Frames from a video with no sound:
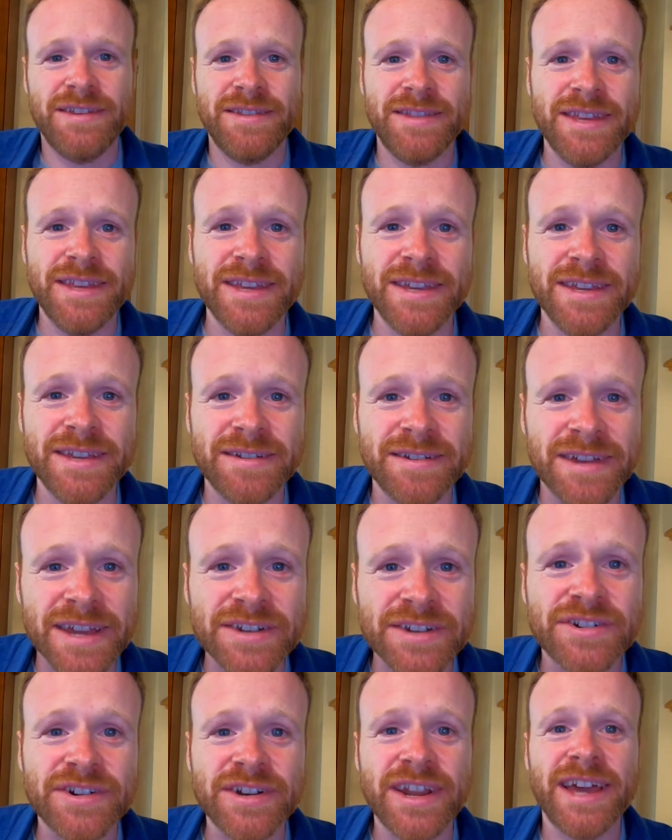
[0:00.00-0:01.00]
the
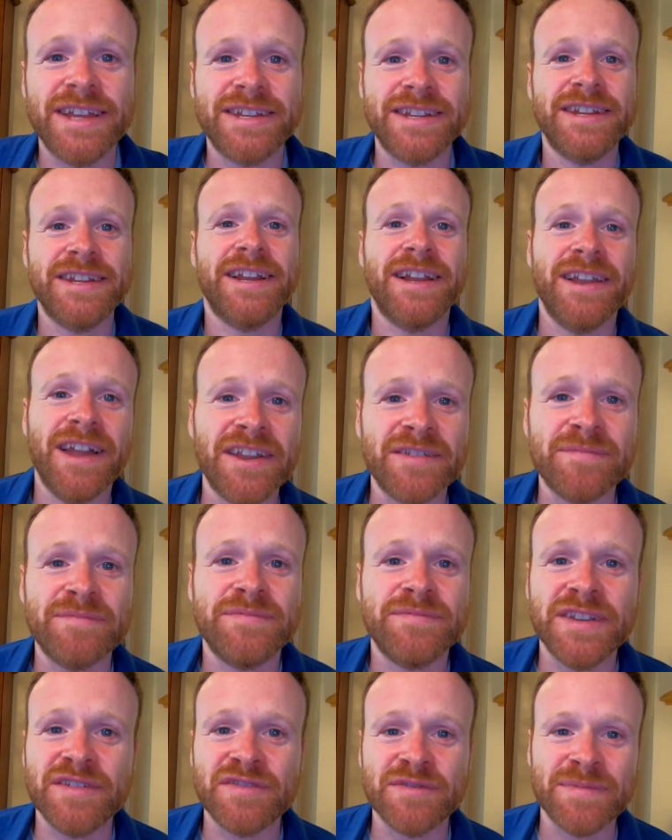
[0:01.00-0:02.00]
internet and a lot
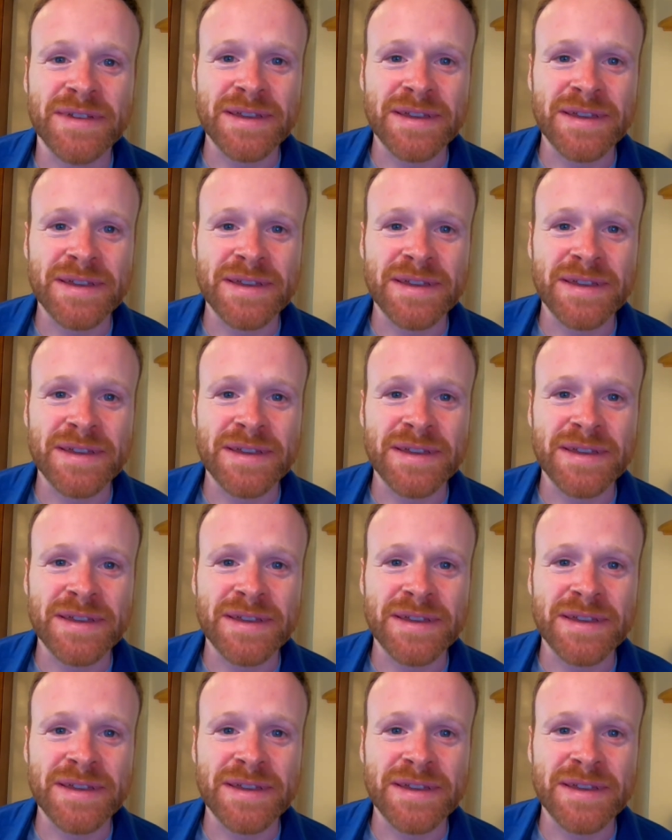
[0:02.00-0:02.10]
of different